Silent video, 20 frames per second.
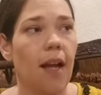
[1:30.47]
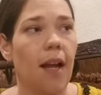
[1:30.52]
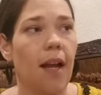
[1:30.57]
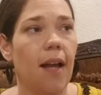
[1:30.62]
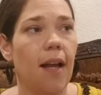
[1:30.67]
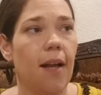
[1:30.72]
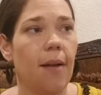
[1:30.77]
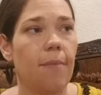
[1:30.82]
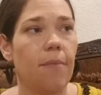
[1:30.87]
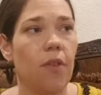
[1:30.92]

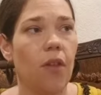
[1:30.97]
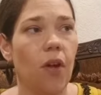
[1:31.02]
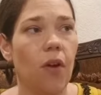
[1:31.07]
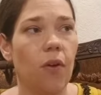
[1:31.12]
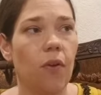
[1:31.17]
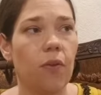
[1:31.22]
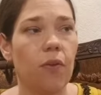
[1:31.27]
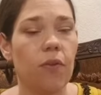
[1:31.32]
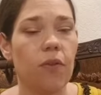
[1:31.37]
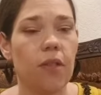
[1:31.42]
um,
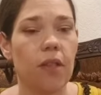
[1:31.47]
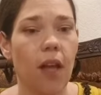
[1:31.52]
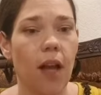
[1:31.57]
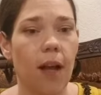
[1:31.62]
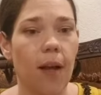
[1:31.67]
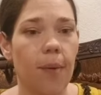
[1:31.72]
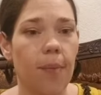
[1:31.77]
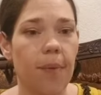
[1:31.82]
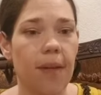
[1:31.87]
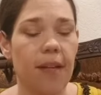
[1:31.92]
those
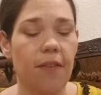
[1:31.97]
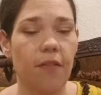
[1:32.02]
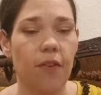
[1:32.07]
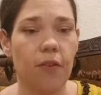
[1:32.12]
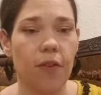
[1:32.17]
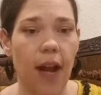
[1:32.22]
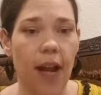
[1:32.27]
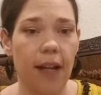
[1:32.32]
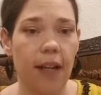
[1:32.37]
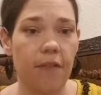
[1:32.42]
come in a
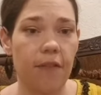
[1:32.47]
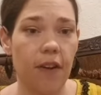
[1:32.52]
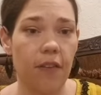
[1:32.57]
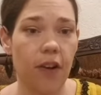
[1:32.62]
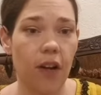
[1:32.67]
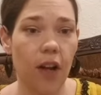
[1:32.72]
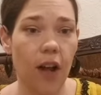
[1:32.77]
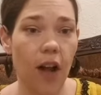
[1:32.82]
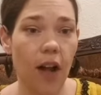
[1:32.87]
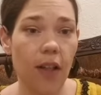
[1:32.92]
variety of
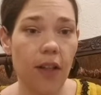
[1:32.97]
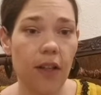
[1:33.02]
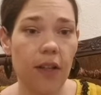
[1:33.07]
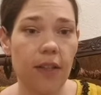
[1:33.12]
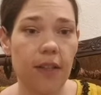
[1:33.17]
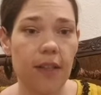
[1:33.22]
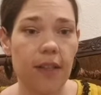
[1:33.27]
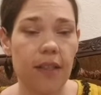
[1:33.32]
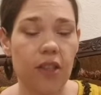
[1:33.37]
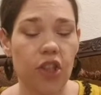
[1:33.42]
different
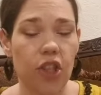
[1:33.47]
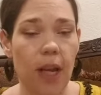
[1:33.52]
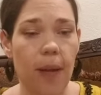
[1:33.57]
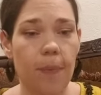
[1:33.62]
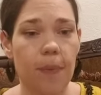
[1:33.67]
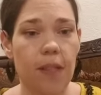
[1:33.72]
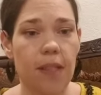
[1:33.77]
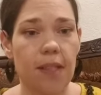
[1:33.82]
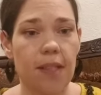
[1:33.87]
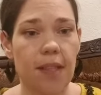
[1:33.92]
colors and
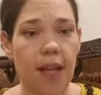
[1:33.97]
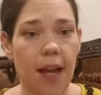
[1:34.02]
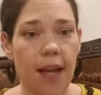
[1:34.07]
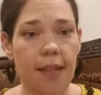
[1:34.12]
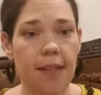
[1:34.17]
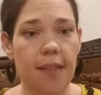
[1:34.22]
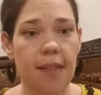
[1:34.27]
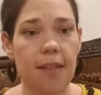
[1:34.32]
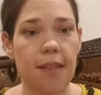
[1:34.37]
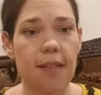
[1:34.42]
shapes and
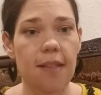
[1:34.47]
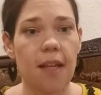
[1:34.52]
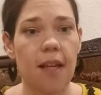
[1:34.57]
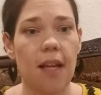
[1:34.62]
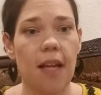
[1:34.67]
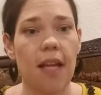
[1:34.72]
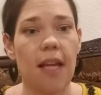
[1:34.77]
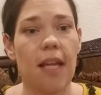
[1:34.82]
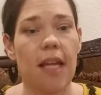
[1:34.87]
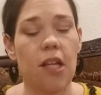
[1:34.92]
sizes.
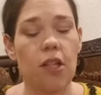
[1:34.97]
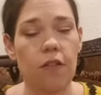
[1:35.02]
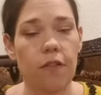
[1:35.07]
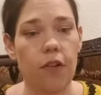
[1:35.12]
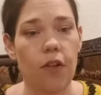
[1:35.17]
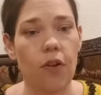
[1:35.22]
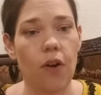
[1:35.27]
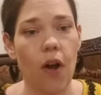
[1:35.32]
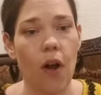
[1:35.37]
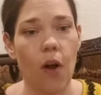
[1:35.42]
Each
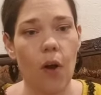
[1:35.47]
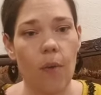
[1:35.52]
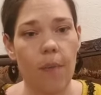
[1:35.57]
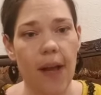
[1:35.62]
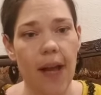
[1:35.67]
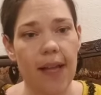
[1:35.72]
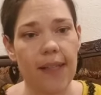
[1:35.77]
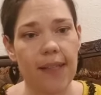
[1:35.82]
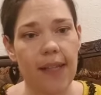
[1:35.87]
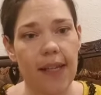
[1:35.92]
funeral home
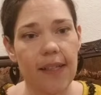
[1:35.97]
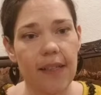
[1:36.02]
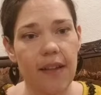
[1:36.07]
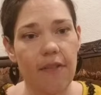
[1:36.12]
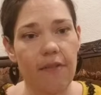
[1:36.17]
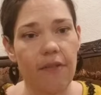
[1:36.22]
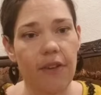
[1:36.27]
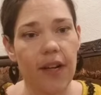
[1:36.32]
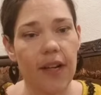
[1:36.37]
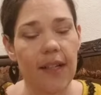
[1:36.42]
has a
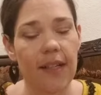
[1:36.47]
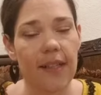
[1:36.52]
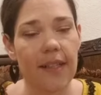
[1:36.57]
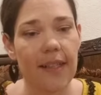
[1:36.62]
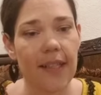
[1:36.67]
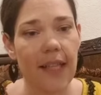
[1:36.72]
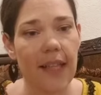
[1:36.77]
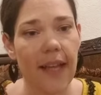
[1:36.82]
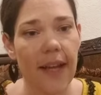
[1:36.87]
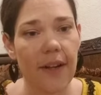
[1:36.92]
different
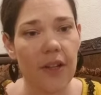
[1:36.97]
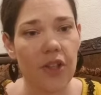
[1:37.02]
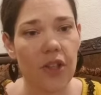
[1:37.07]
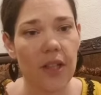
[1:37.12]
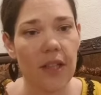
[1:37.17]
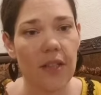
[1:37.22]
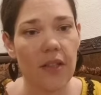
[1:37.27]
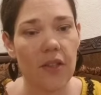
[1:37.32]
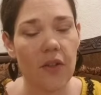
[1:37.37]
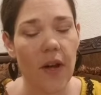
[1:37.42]

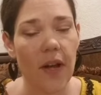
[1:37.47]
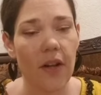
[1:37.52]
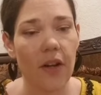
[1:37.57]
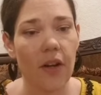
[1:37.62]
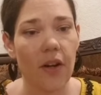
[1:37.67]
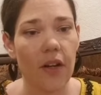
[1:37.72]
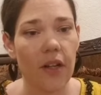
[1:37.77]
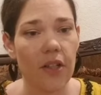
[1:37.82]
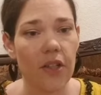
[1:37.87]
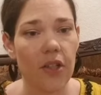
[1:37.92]
selection, so I
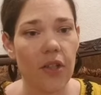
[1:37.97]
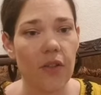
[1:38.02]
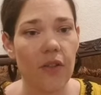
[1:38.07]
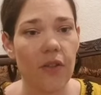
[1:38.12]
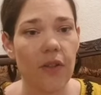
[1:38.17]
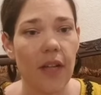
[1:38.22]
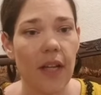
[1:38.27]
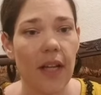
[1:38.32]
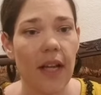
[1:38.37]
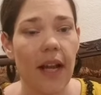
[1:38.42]
encourage
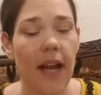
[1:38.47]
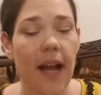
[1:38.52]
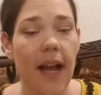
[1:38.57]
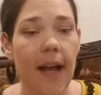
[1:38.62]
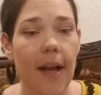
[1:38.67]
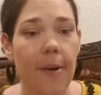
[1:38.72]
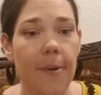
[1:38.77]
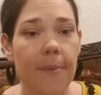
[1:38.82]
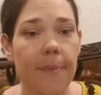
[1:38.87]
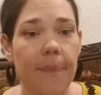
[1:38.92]
you,
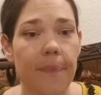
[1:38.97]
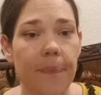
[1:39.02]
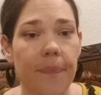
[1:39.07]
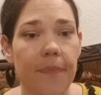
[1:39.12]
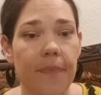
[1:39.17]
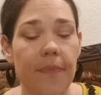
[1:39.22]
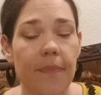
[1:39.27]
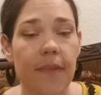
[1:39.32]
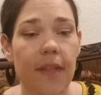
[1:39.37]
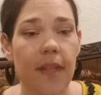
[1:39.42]
um,
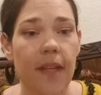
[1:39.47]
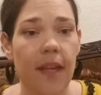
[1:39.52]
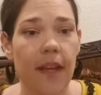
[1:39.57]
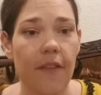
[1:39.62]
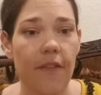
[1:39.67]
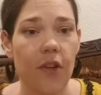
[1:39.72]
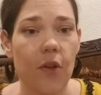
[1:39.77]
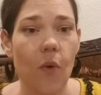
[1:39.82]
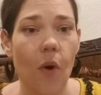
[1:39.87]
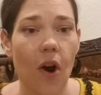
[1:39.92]

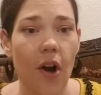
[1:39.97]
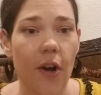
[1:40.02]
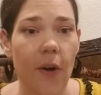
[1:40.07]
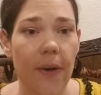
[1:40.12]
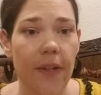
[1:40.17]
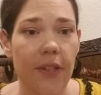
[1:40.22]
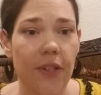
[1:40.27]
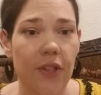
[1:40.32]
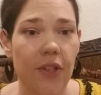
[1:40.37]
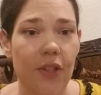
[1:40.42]
if you are
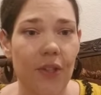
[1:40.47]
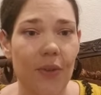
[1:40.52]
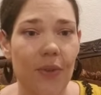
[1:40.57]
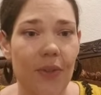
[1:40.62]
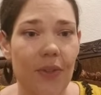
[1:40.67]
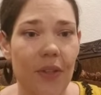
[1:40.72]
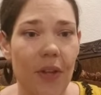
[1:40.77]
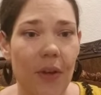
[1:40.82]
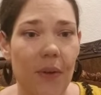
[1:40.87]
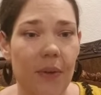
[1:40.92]
going to
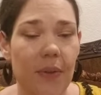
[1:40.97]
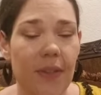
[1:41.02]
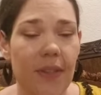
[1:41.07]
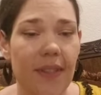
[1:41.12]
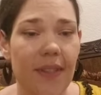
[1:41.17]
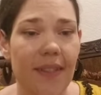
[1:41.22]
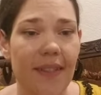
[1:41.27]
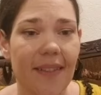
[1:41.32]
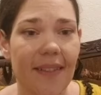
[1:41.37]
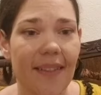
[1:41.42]
choose
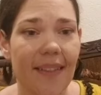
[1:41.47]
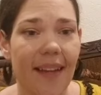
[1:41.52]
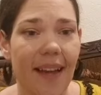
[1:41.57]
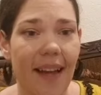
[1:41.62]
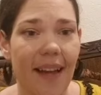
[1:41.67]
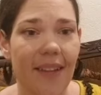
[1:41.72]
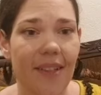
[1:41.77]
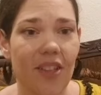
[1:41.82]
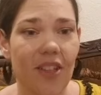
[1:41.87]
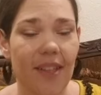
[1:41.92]
those,
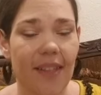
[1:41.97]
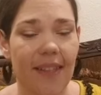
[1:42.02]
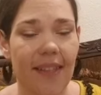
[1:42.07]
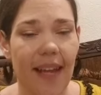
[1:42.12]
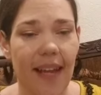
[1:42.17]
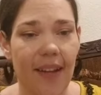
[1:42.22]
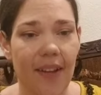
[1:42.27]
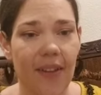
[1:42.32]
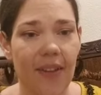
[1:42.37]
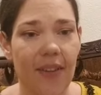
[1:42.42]
uh, just
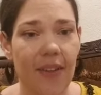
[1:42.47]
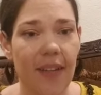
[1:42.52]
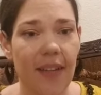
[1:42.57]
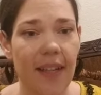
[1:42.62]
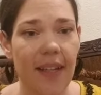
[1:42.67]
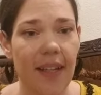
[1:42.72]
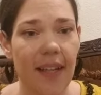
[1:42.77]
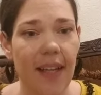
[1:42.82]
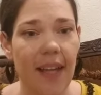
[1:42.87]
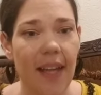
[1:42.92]
take a
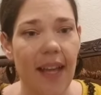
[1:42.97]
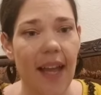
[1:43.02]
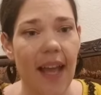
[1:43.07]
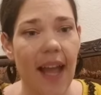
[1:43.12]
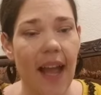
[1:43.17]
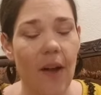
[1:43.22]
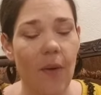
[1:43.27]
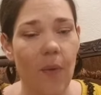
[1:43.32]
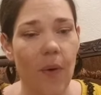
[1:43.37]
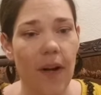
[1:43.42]
look
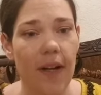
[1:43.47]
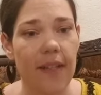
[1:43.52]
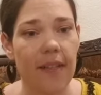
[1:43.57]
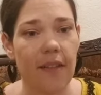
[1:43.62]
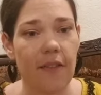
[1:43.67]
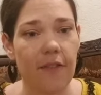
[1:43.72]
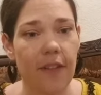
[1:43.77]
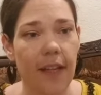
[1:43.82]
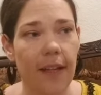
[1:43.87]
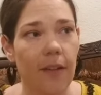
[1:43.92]
at what is
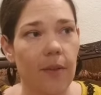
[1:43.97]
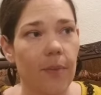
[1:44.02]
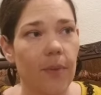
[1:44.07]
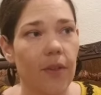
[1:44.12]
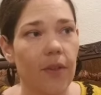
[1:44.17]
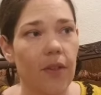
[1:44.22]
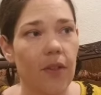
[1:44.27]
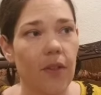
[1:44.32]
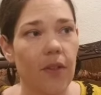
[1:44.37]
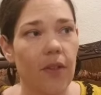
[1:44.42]

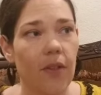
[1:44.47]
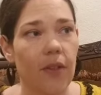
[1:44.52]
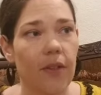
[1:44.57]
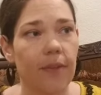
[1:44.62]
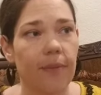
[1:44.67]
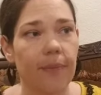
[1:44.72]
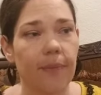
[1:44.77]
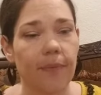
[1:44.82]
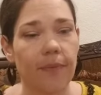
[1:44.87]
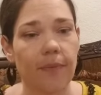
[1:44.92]
available to
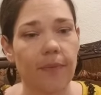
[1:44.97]
you.